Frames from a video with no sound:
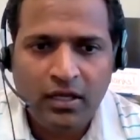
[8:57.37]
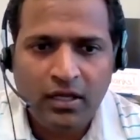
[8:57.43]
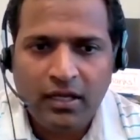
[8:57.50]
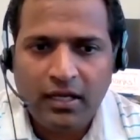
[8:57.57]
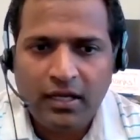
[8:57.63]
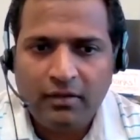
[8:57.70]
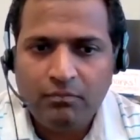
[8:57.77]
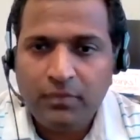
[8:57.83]

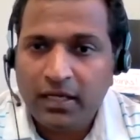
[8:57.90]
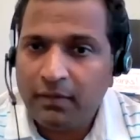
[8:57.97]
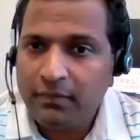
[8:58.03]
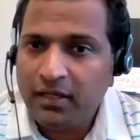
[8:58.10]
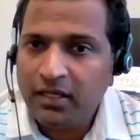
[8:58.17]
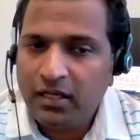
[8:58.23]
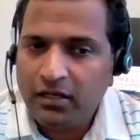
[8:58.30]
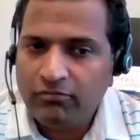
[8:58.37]
and
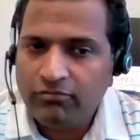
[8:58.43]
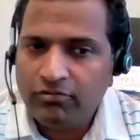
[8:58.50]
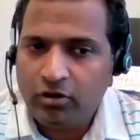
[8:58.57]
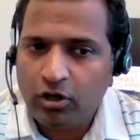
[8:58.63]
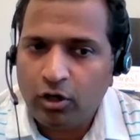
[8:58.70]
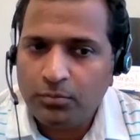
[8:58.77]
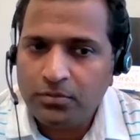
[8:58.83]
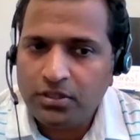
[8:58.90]
becoming
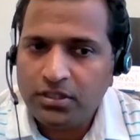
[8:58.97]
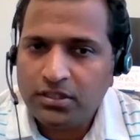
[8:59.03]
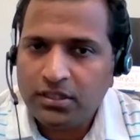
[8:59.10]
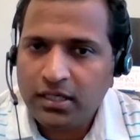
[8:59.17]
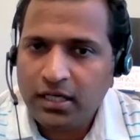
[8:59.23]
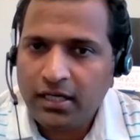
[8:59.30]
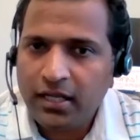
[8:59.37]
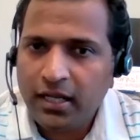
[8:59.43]
informed
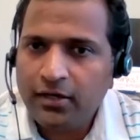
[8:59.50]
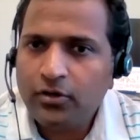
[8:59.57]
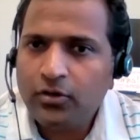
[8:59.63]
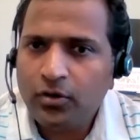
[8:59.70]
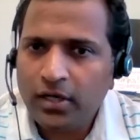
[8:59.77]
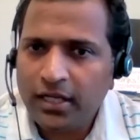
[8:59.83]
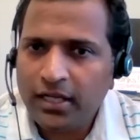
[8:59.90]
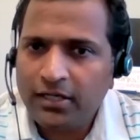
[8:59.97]
and
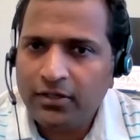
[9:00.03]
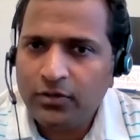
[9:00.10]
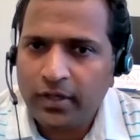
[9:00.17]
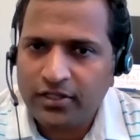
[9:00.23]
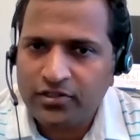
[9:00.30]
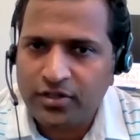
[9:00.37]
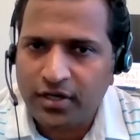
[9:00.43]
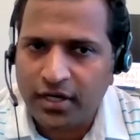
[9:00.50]
enrolling into a
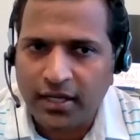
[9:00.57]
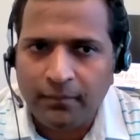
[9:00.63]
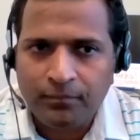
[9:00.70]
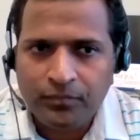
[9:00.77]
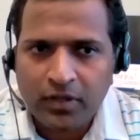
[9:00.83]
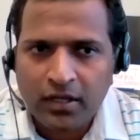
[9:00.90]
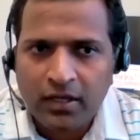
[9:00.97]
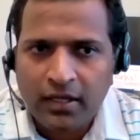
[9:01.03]
study.
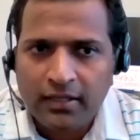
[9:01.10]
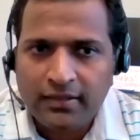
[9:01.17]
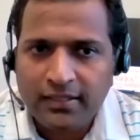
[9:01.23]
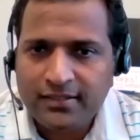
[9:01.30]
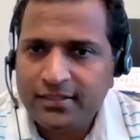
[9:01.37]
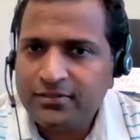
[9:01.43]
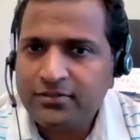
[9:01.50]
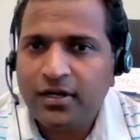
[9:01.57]
This
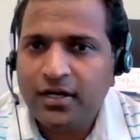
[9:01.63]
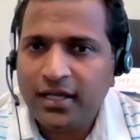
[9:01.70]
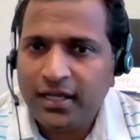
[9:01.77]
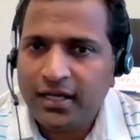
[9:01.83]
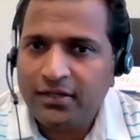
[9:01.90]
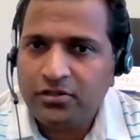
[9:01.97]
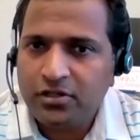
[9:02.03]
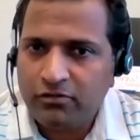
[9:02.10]
is not
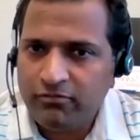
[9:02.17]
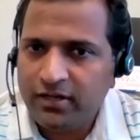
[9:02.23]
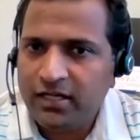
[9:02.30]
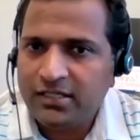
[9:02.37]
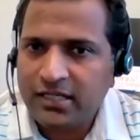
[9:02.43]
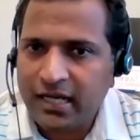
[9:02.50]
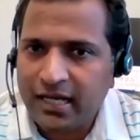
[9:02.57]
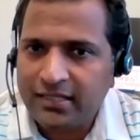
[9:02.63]
a trivial
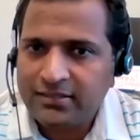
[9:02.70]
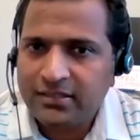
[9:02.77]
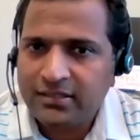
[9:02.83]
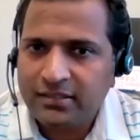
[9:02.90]
task